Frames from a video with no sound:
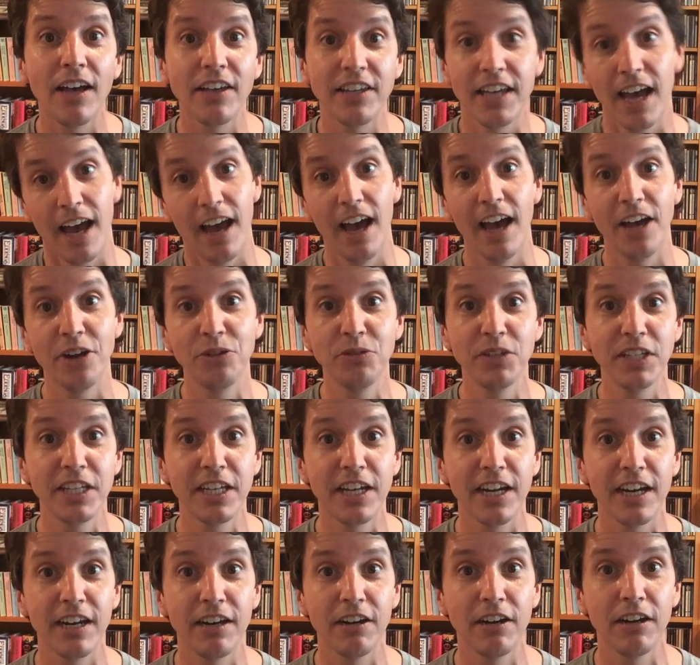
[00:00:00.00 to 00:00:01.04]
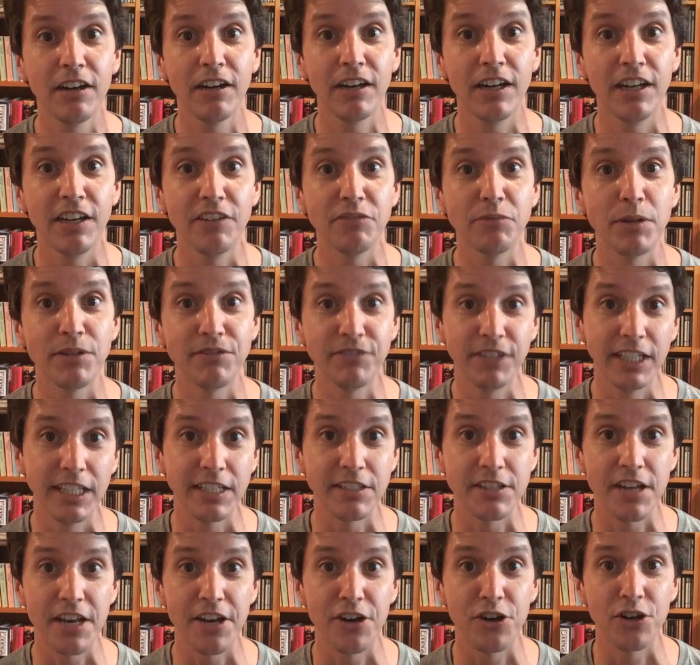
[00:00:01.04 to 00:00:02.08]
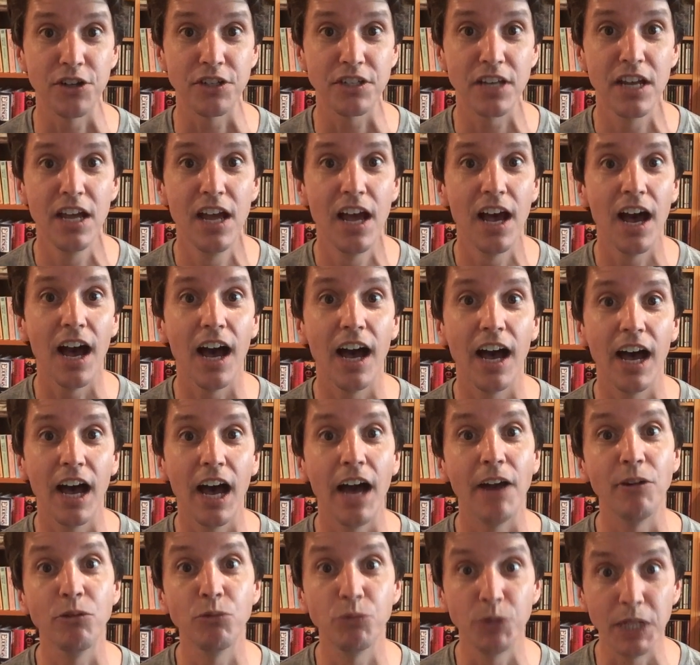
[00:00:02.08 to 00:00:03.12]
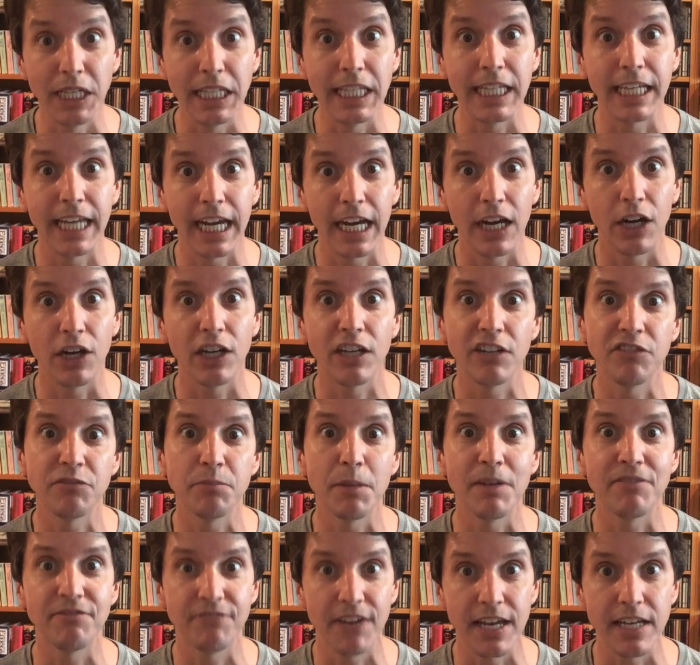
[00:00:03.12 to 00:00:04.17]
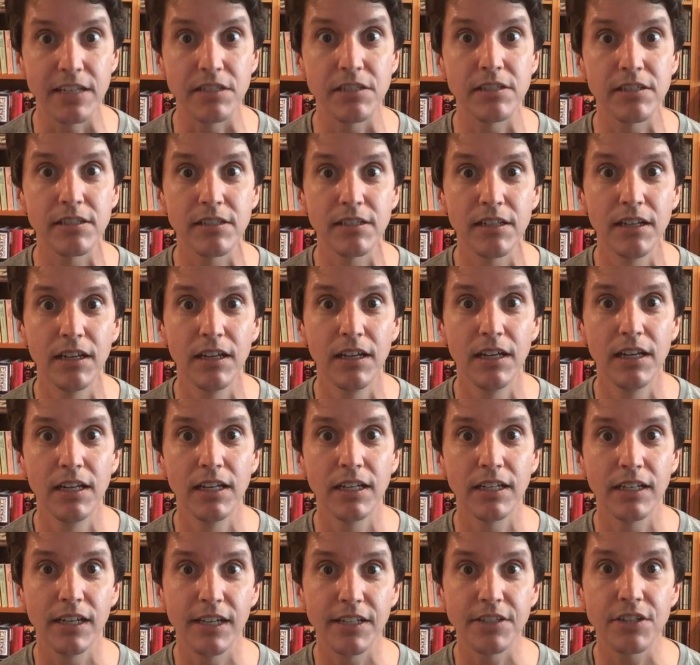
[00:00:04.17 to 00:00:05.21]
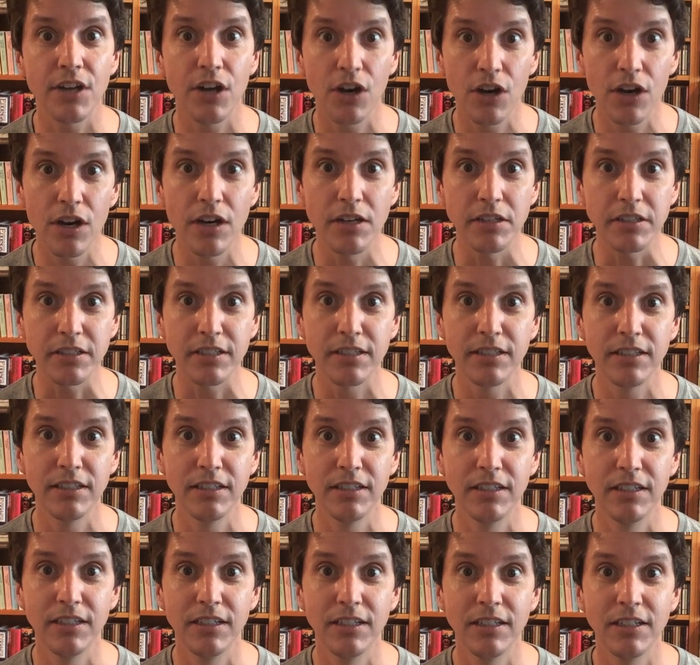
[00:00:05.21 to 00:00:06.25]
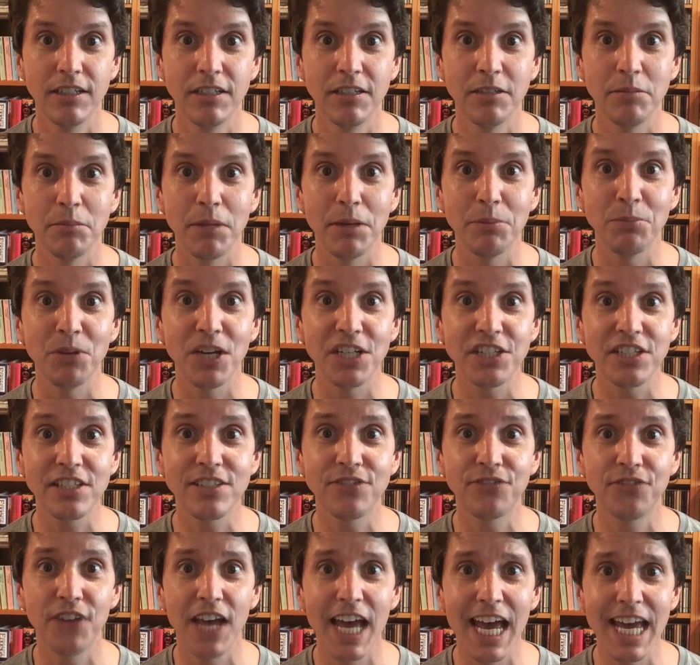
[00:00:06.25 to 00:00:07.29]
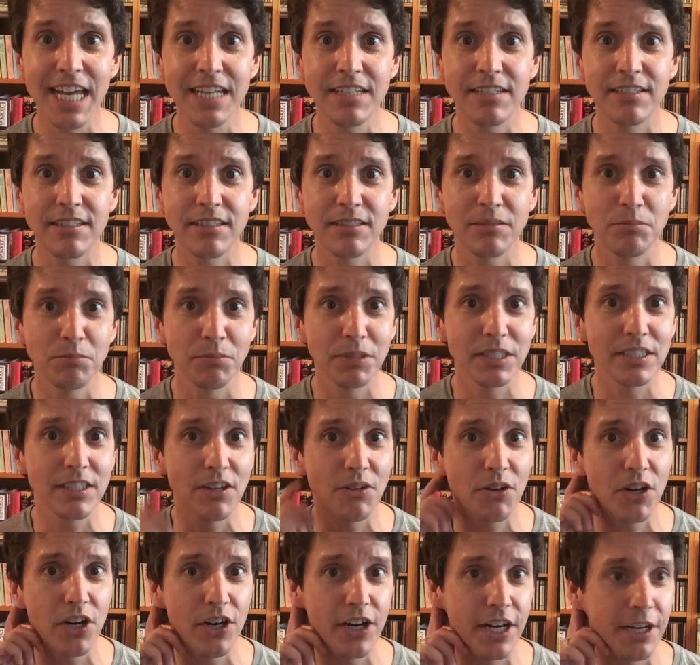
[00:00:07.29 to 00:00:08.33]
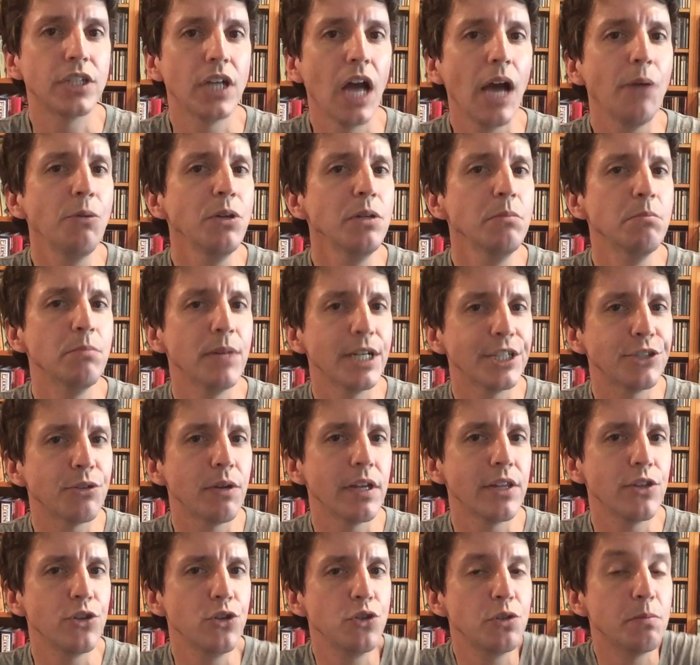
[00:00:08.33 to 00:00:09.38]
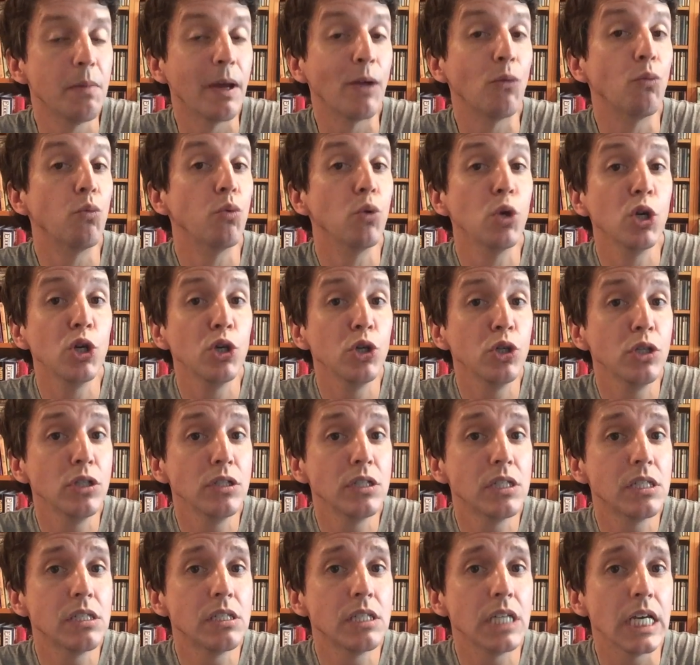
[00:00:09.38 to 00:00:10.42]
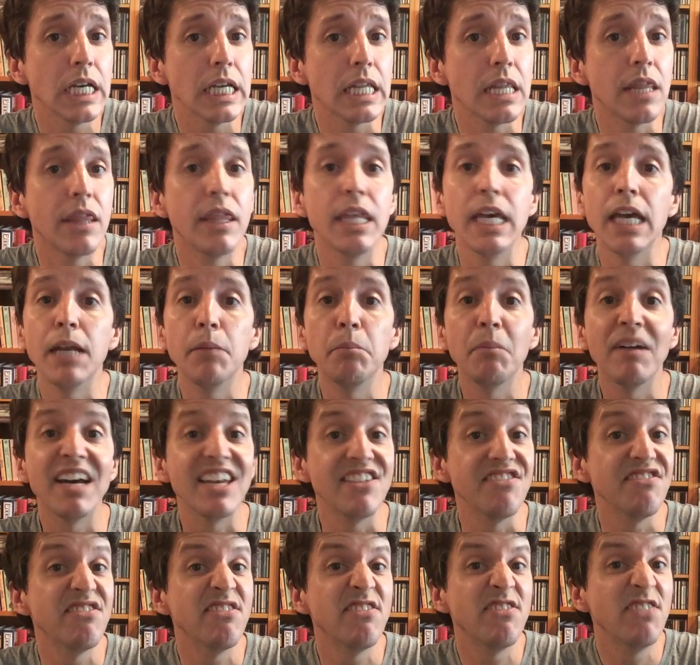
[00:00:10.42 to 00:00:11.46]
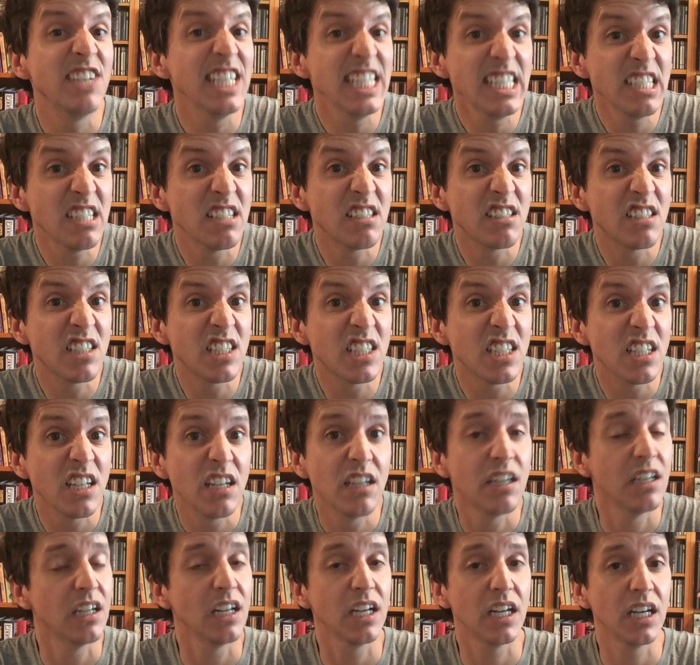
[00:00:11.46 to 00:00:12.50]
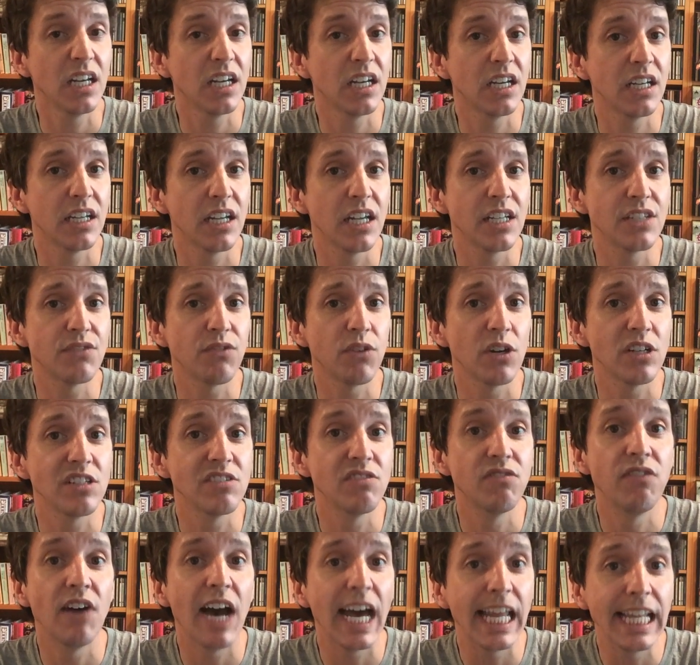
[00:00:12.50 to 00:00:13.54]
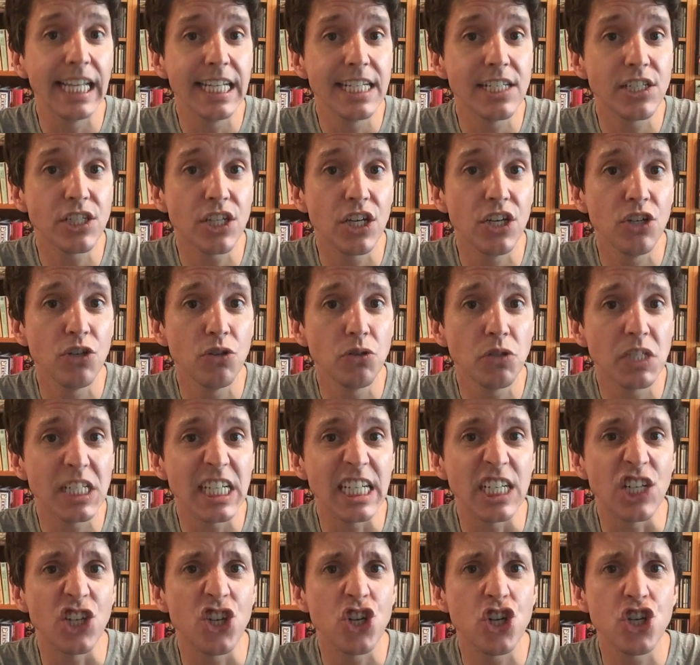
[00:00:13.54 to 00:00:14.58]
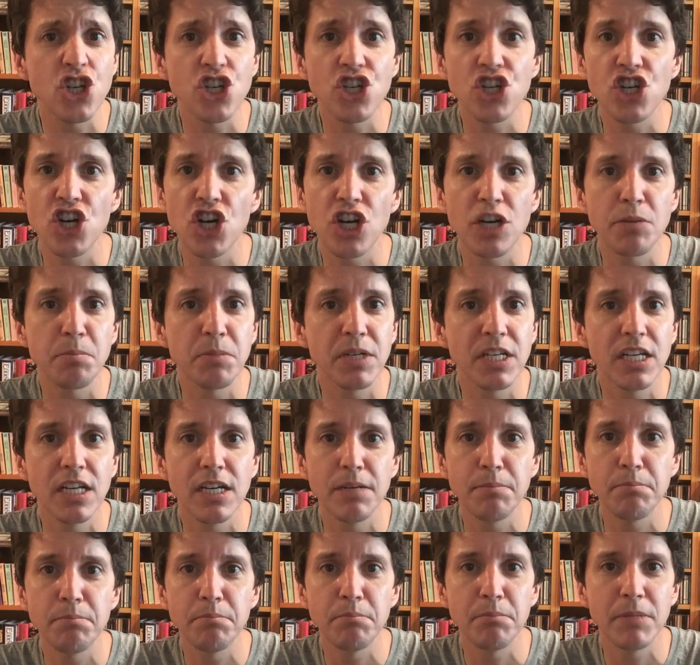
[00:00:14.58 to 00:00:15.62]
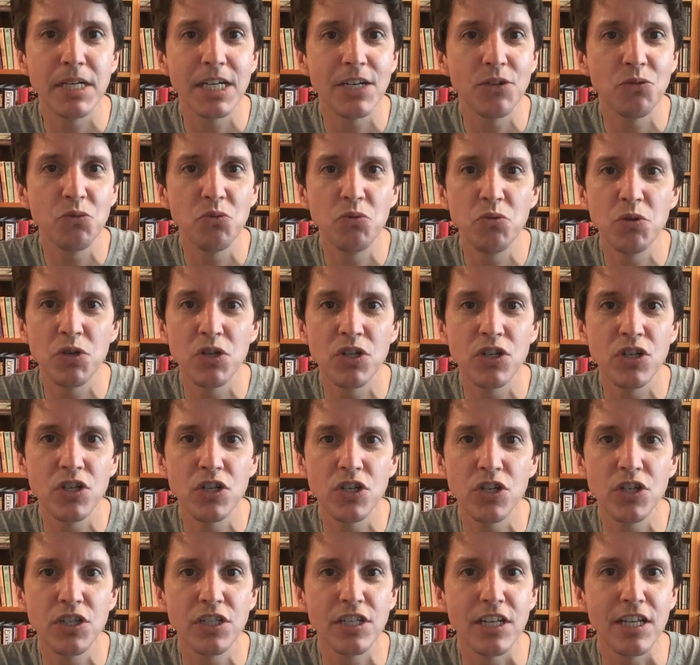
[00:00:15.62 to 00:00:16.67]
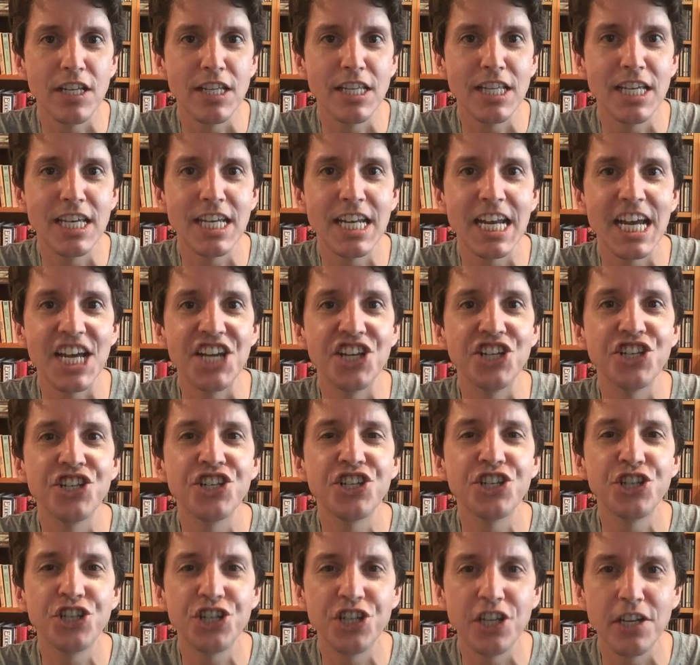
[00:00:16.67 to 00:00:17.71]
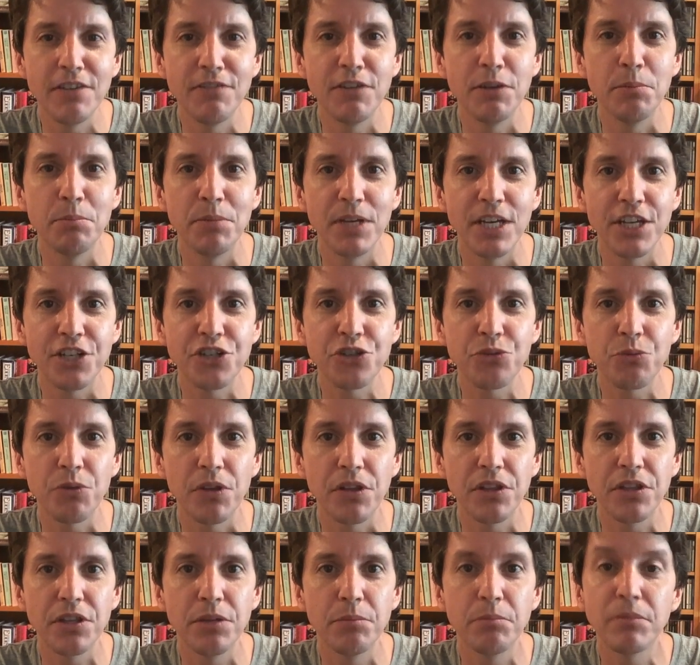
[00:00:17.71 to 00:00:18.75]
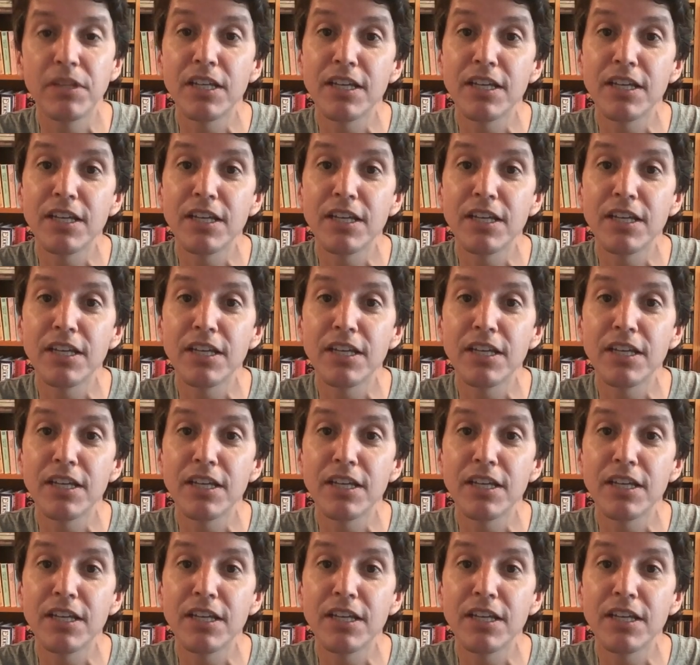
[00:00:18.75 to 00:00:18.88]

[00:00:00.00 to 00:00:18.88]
Yeah, I don't really care if my feelings get hurt. I really care if my face gets hurt. My precious face! Please don't hurt it. I would much rather use my words than my fists. As far as violence goes, I sharpen up my words and then I shiv a bitch with them.